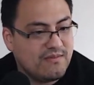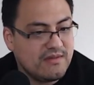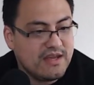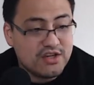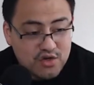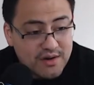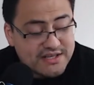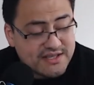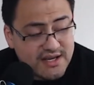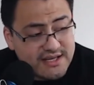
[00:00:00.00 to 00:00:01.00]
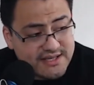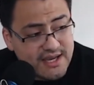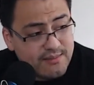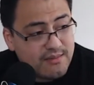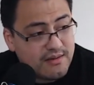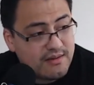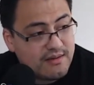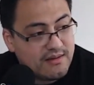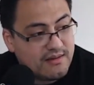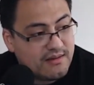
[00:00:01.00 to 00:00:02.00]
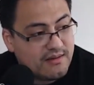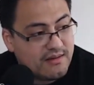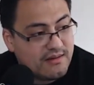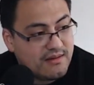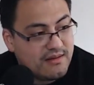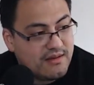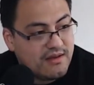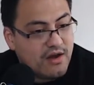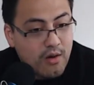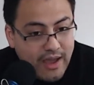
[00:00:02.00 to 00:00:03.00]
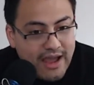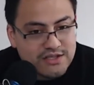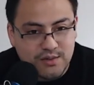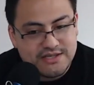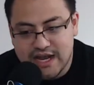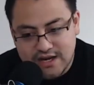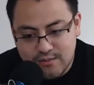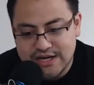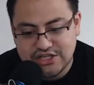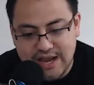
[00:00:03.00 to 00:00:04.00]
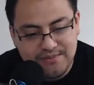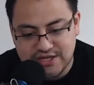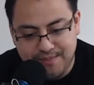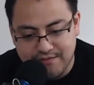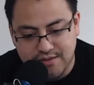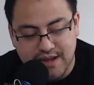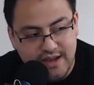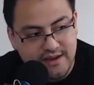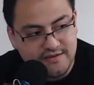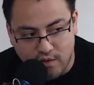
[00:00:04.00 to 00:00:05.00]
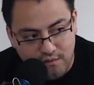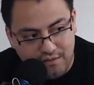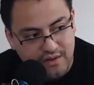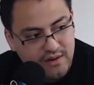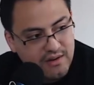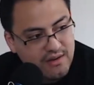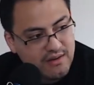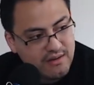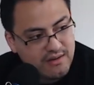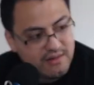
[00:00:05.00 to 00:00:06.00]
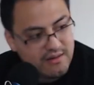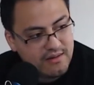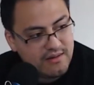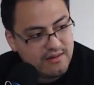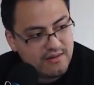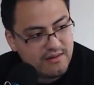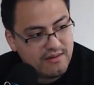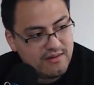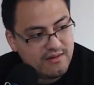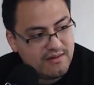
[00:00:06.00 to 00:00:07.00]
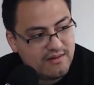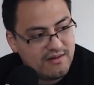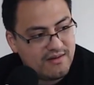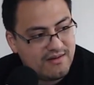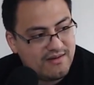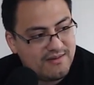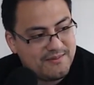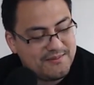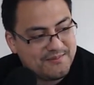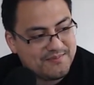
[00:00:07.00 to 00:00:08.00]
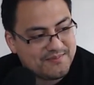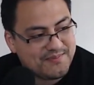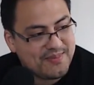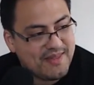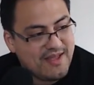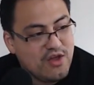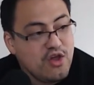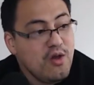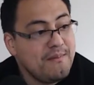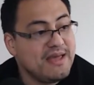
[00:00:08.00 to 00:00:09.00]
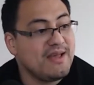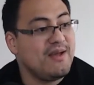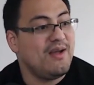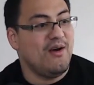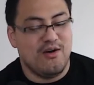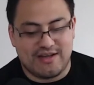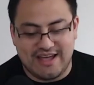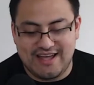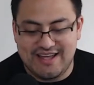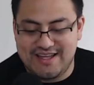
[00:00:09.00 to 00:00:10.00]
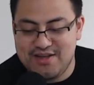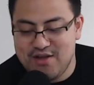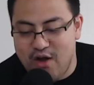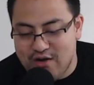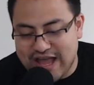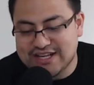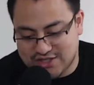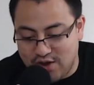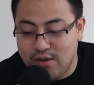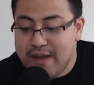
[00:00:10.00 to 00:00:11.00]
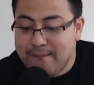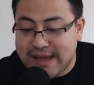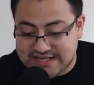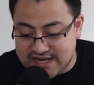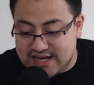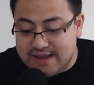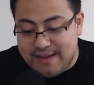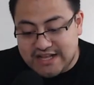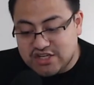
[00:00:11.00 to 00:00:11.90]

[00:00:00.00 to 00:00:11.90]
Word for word: He joined a sucky team. Okay. Okay, so he's not going to win a championship ever again. It's over. Okay, where do we go from Magic Johnson leaving to LeBron James sucks because the Lakers suck? Okay, so basically Magic